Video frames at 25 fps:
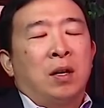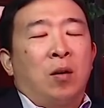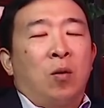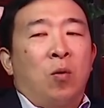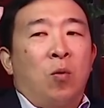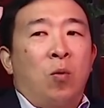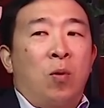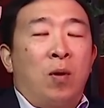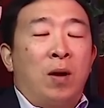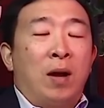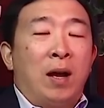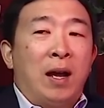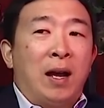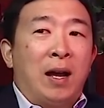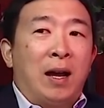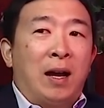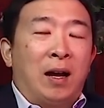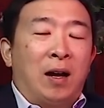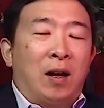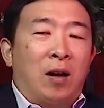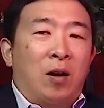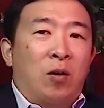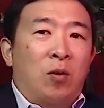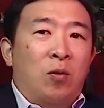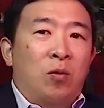
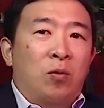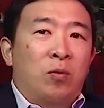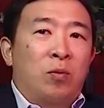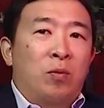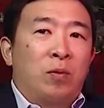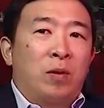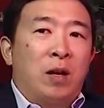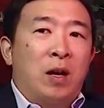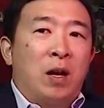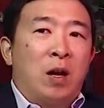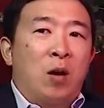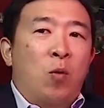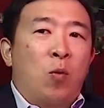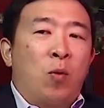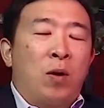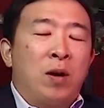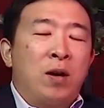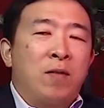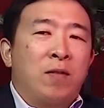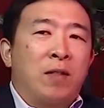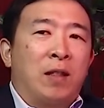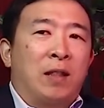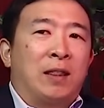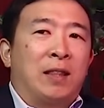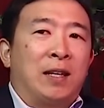Wow. Uh, one
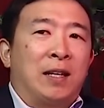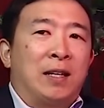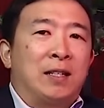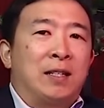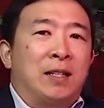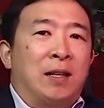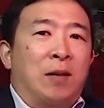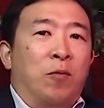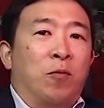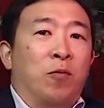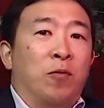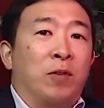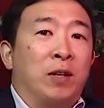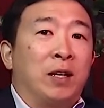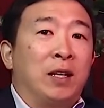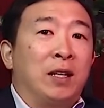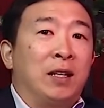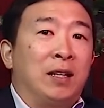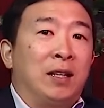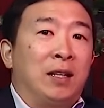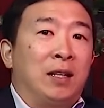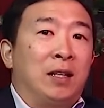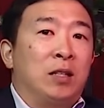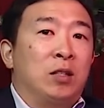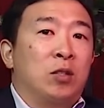of the things that
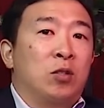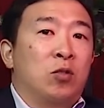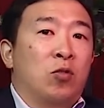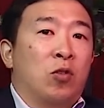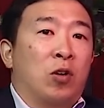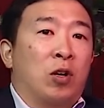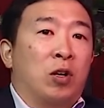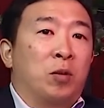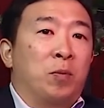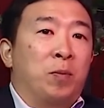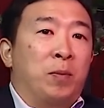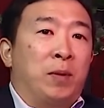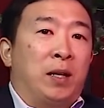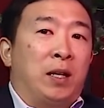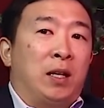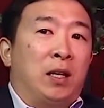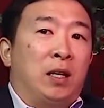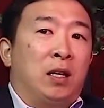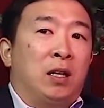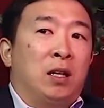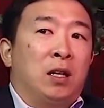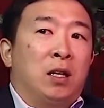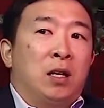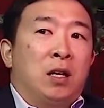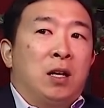really struck
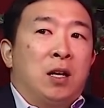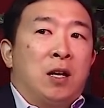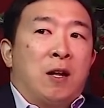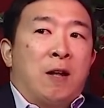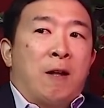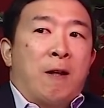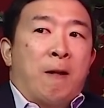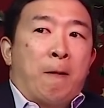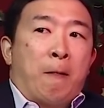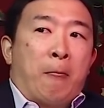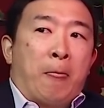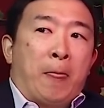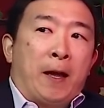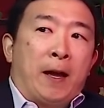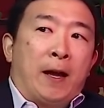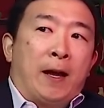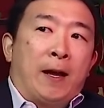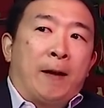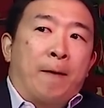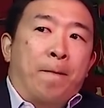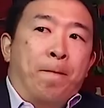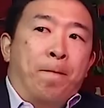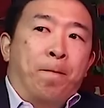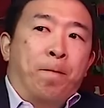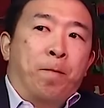me
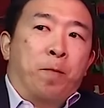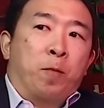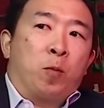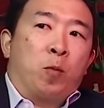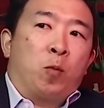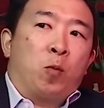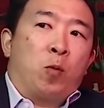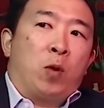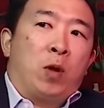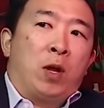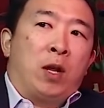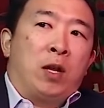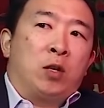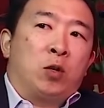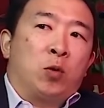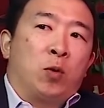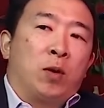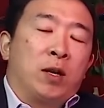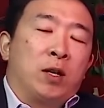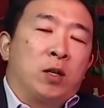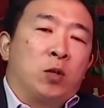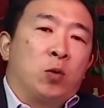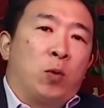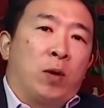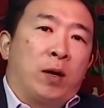um, in
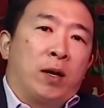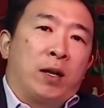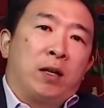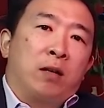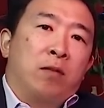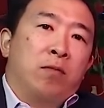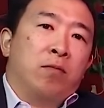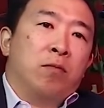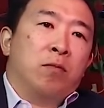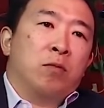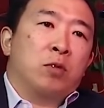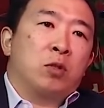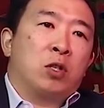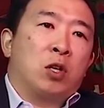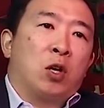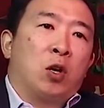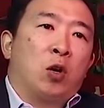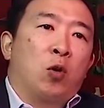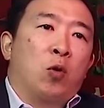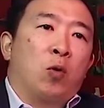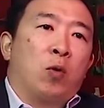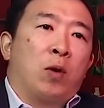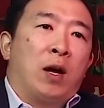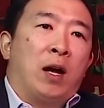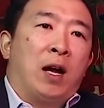2020,
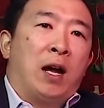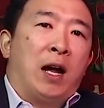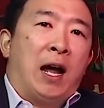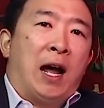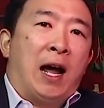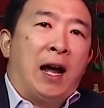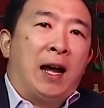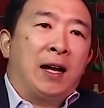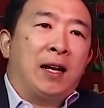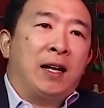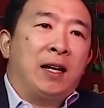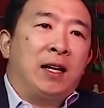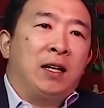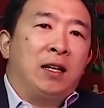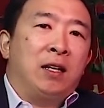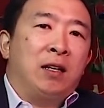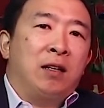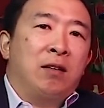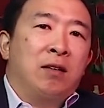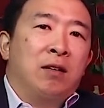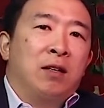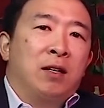so uh, I